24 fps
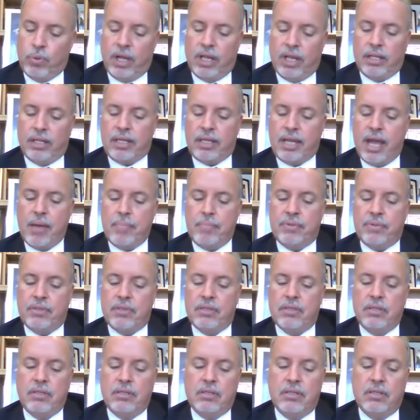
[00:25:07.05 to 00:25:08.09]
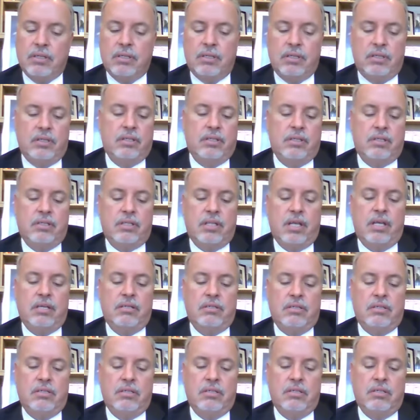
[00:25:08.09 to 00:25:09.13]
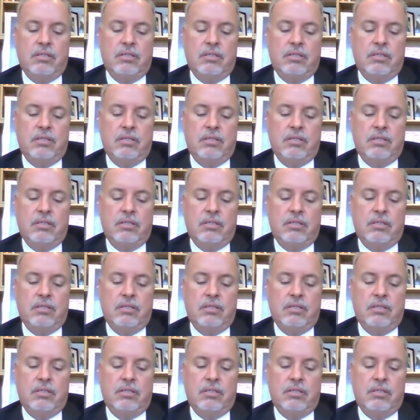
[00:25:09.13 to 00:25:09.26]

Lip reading: well kept? Stace?